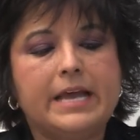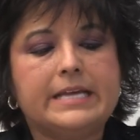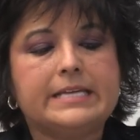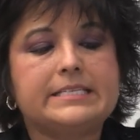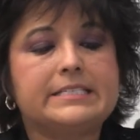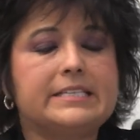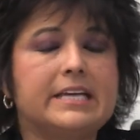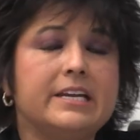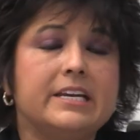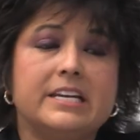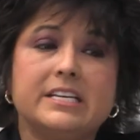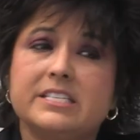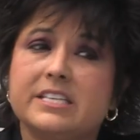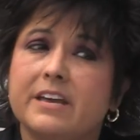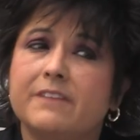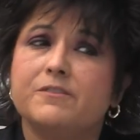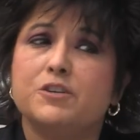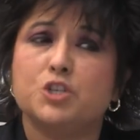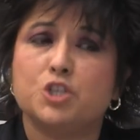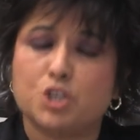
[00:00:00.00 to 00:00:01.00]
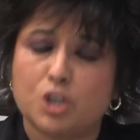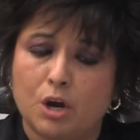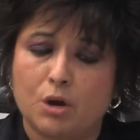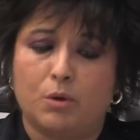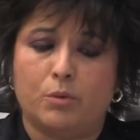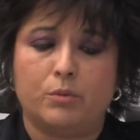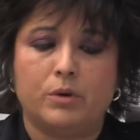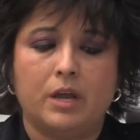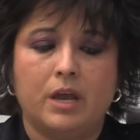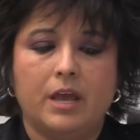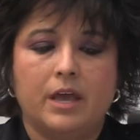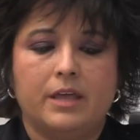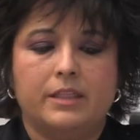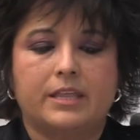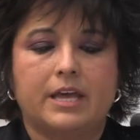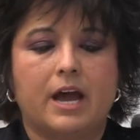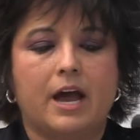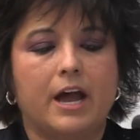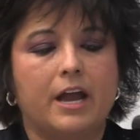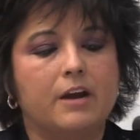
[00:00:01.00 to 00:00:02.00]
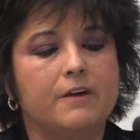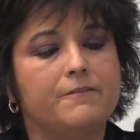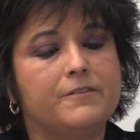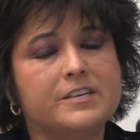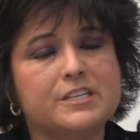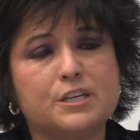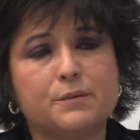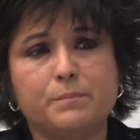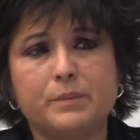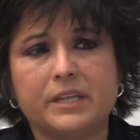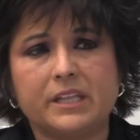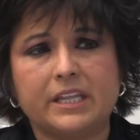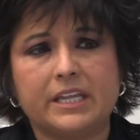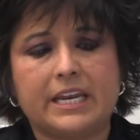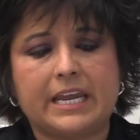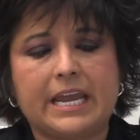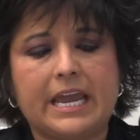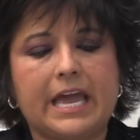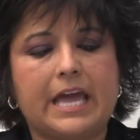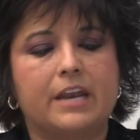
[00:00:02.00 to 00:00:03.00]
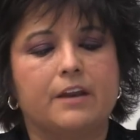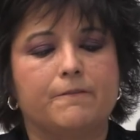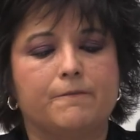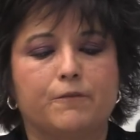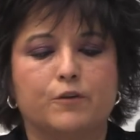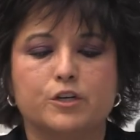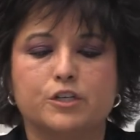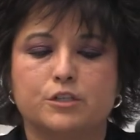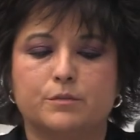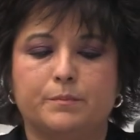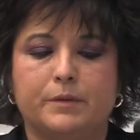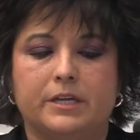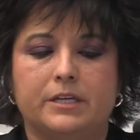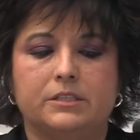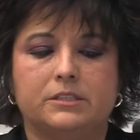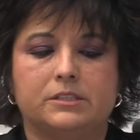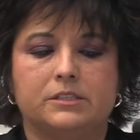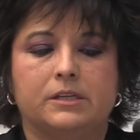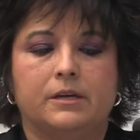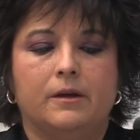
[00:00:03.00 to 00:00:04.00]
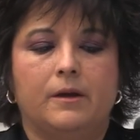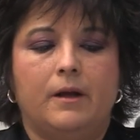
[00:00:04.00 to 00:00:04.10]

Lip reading: Studies have shown that higher visibility and enforcement